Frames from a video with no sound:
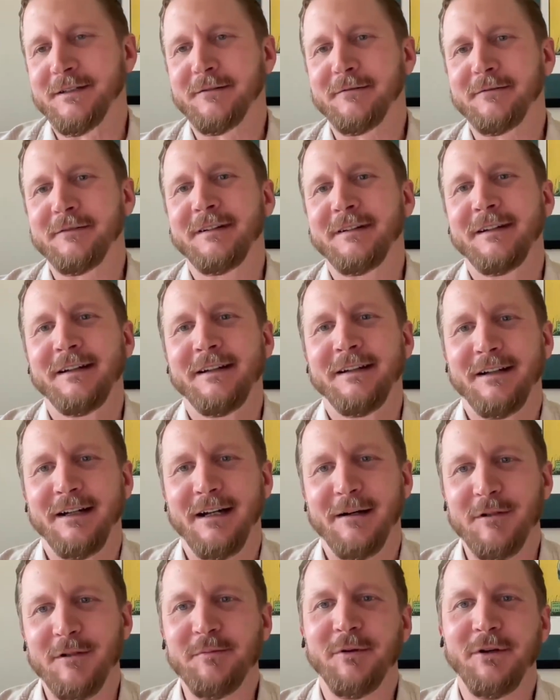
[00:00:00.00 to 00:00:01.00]
So
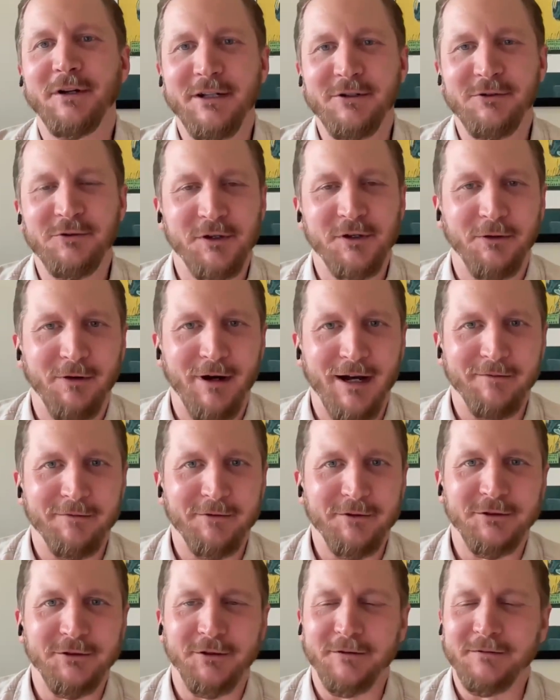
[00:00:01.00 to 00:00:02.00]
it's been an interesting ride
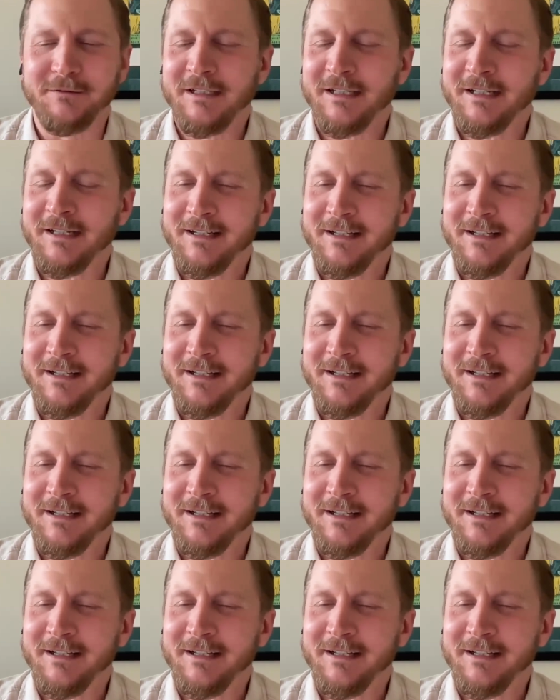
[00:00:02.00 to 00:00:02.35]
for sure.